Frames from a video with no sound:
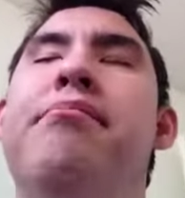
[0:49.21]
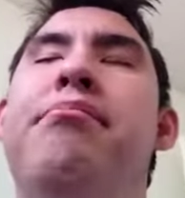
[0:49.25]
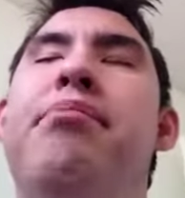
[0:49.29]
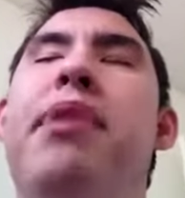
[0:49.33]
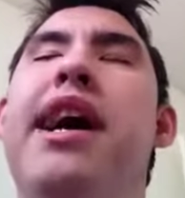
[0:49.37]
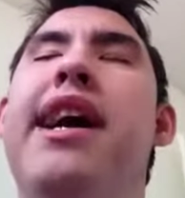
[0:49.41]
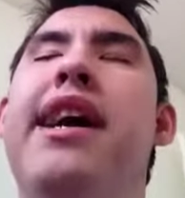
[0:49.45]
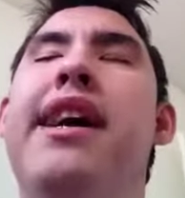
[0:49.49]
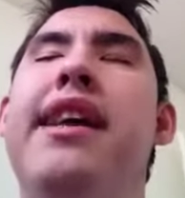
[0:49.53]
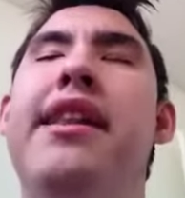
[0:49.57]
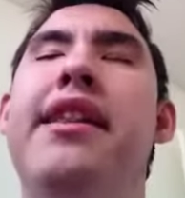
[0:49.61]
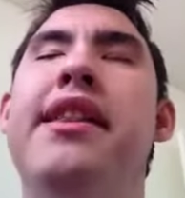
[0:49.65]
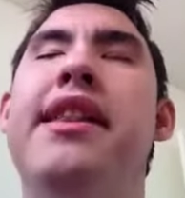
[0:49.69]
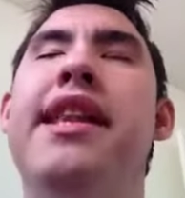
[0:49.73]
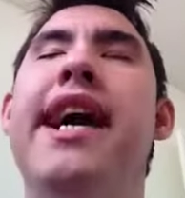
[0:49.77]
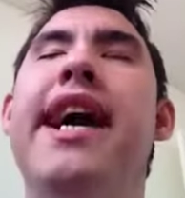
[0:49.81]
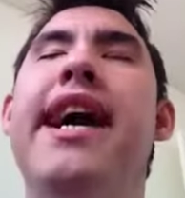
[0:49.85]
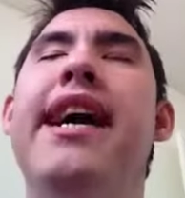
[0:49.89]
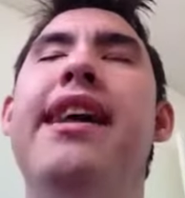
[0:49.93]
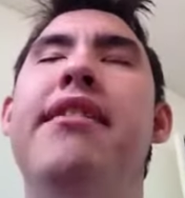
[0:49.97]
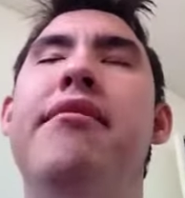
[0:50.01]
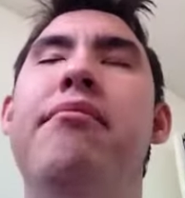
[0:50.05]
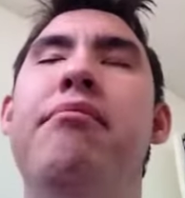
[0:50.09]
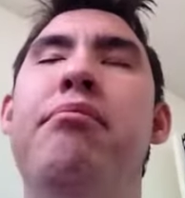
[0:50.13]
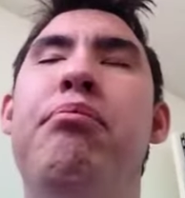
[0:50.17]
but
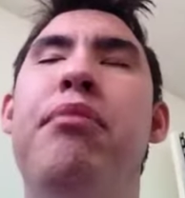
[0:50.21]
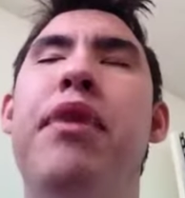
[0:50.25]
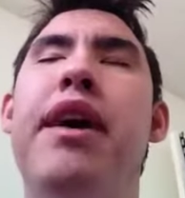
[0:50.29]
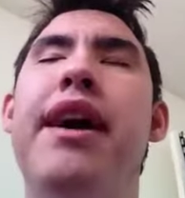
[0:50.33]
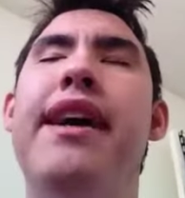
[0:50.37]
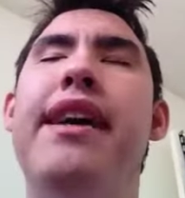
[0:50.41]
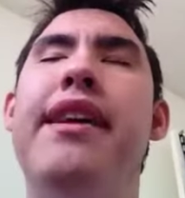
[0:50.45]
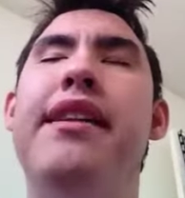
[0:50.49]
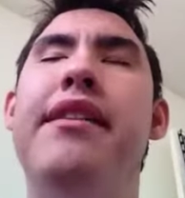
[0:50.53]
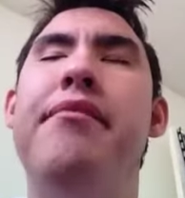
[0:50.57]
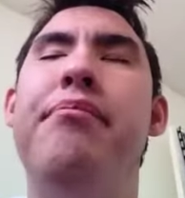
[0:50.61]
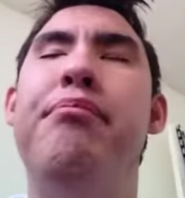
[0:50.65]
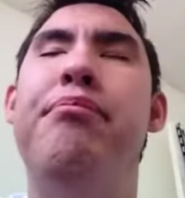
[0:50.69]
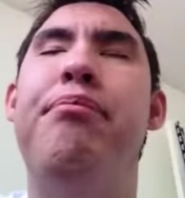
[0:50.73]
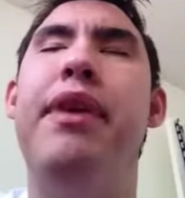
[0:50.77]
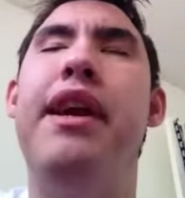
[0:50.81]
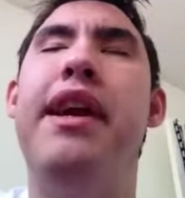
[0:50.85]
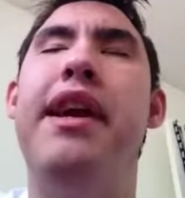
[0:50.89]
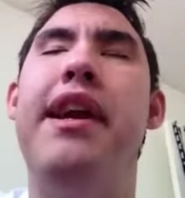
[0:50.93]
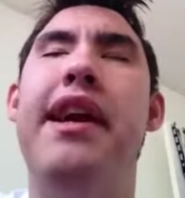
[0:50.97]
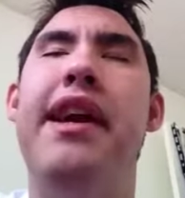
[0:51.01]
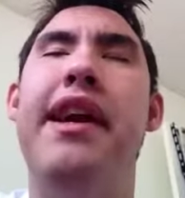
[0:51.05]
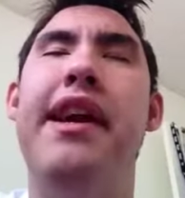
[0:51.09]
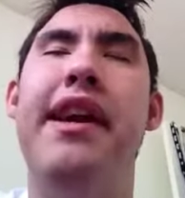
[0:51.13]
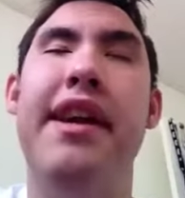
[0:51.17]
that might
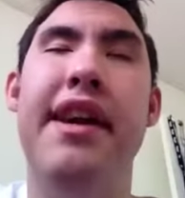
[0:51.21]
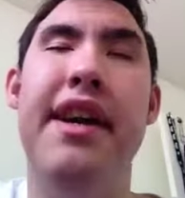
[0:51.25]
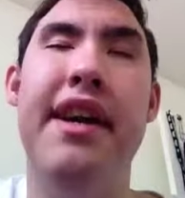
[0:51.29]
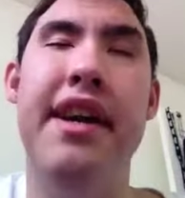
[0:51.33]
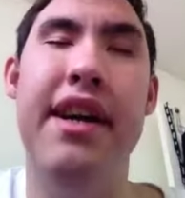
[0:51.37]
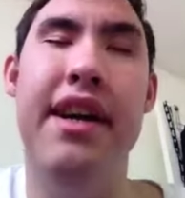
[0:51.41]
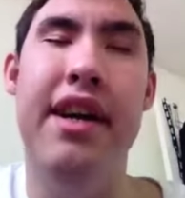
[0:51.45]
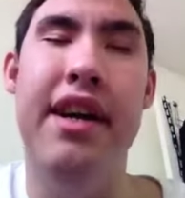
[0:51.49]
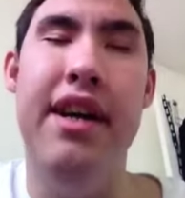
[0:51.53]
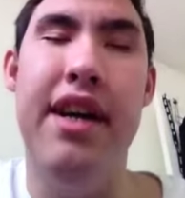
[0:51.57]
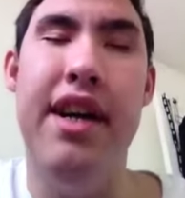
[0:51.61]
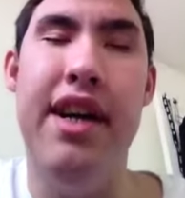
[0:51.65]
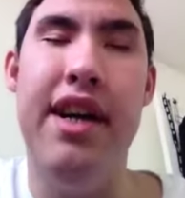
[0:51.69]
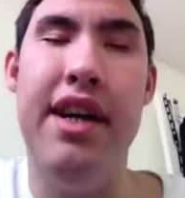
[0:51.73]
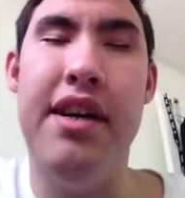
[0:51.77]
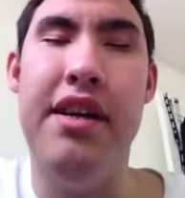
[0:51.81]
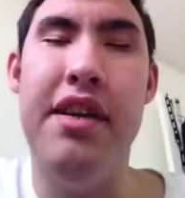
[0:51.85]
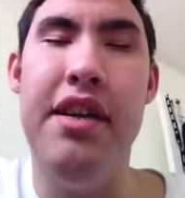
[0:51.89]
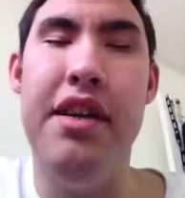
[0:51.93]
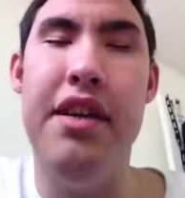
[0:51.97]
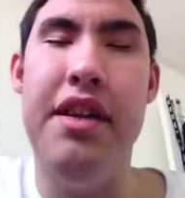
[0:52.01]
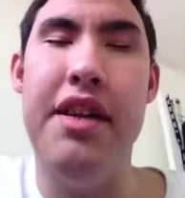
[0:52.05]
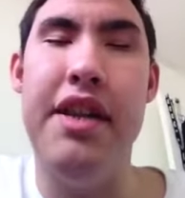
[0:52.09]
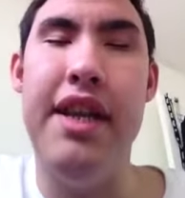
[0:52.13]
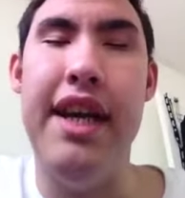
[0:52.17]
be a
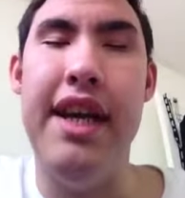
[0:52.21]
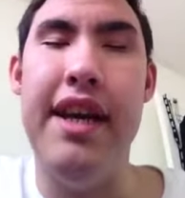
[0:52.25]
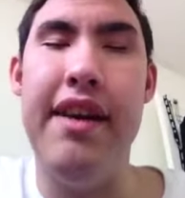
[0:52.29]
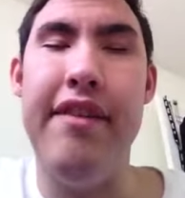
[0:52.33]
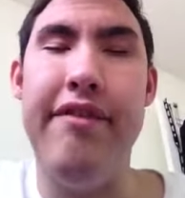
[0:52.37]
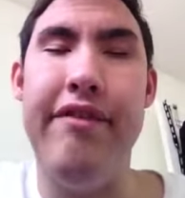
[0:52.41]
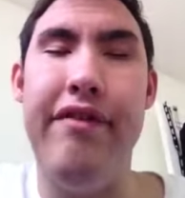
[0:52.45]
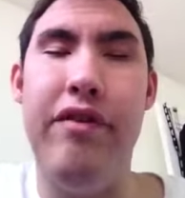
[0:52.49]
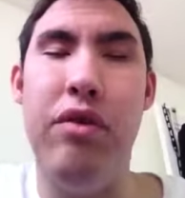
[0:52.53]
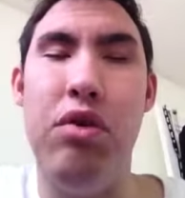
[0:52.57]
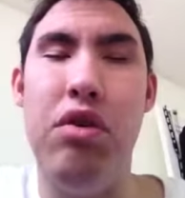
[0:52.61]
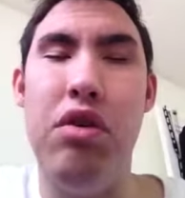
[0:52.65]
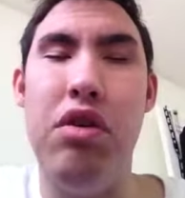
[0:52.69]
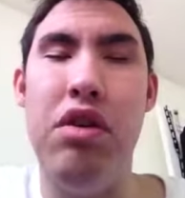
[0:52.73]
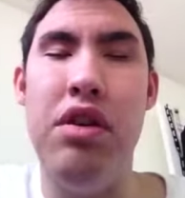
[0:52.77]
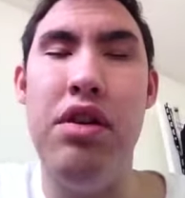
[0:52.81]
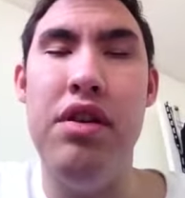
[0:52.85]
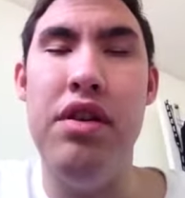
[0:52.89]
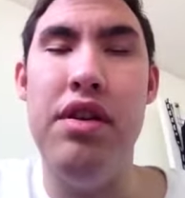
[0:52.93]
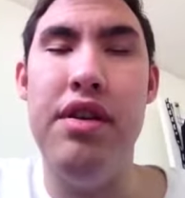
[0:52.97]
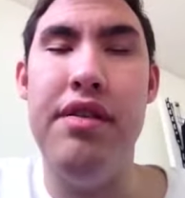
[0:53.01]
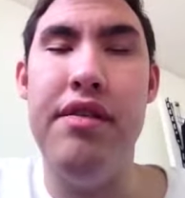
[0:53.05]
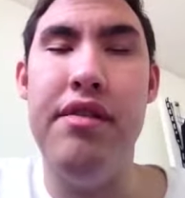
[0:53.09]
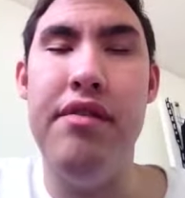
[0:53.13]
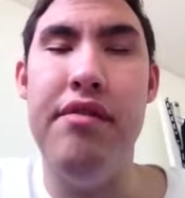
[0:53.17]
good thing
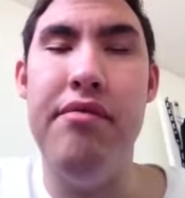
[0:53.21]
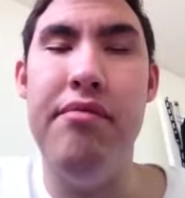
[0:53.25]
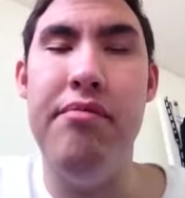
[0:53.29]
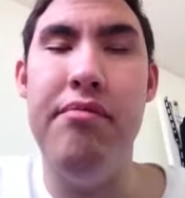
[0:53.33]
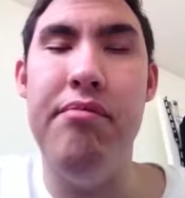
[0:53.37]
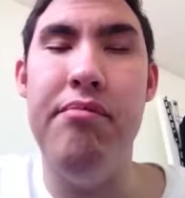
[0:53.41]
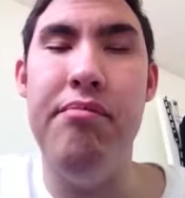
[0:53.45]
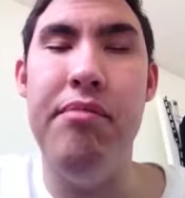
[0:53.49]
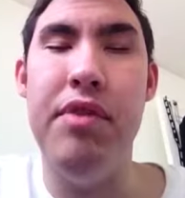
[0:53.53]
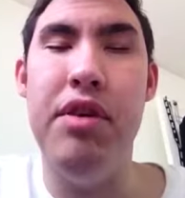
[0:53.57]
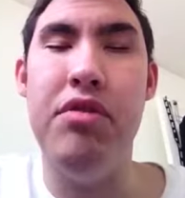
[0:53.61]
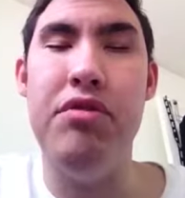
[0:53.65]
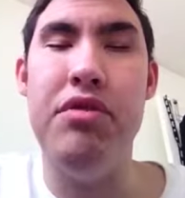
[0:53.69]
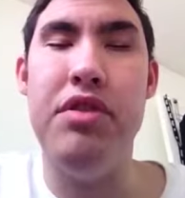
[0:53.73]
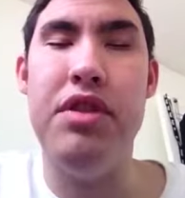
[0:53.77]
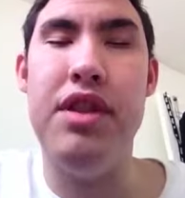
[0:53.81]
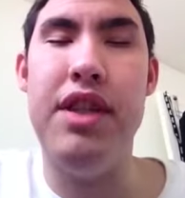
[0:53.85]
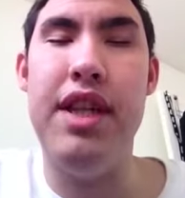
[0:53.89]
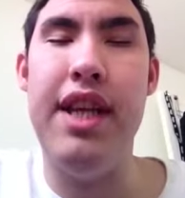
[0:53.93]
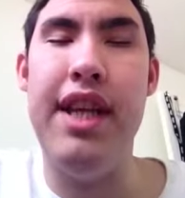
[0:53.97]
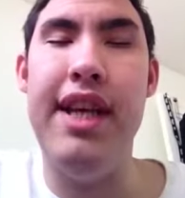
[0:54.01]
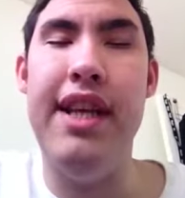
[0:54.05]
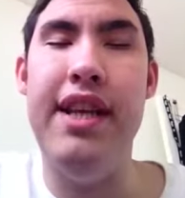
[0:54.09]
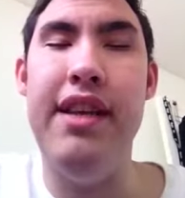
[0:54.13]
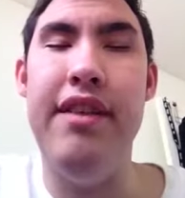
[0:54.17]
for most
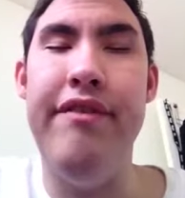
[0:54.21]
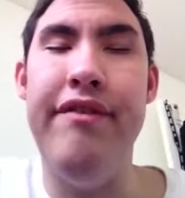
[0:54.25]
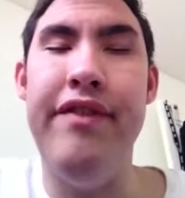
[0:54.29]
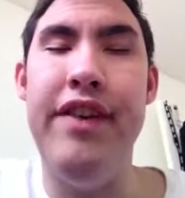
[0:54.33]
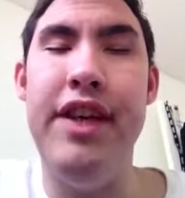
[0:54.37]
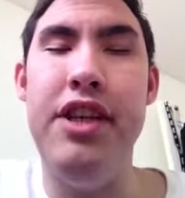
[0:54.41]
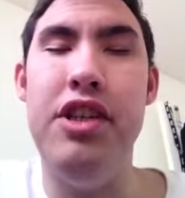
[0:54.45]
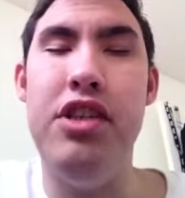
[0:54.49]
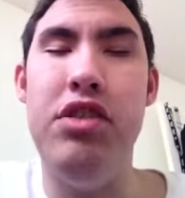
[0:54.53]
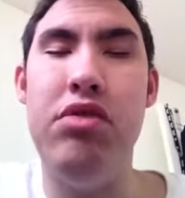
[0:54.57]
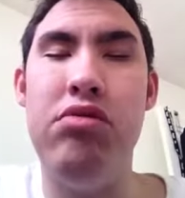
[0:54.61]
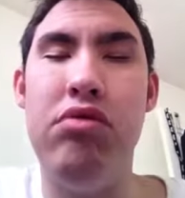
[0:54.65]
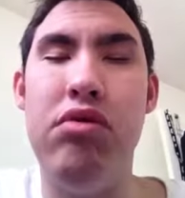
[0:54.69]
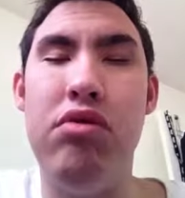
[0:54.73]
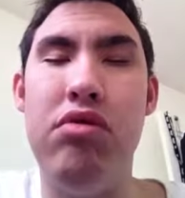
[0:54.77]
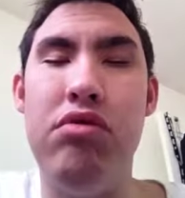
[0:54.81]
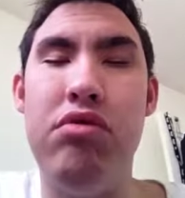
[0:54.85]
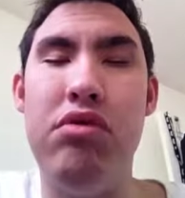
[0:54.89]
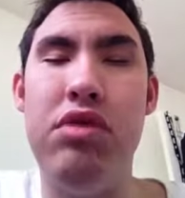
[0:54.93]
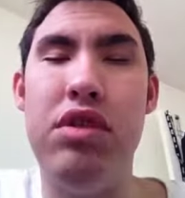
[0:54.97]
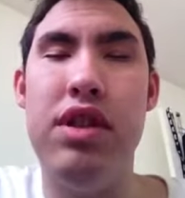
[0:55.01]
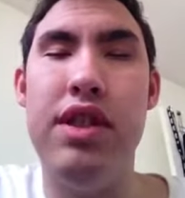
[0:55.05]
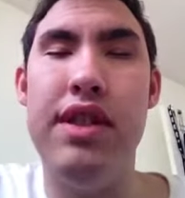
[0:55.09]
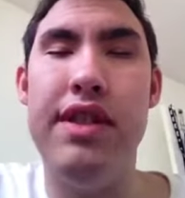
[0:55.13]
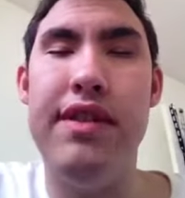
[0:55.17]

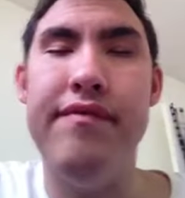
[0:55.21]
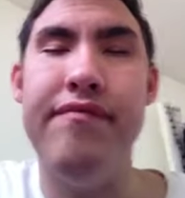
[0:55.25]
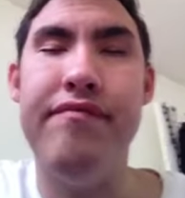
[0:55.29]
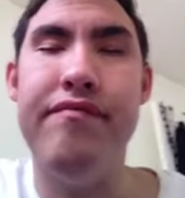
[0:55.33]
individuals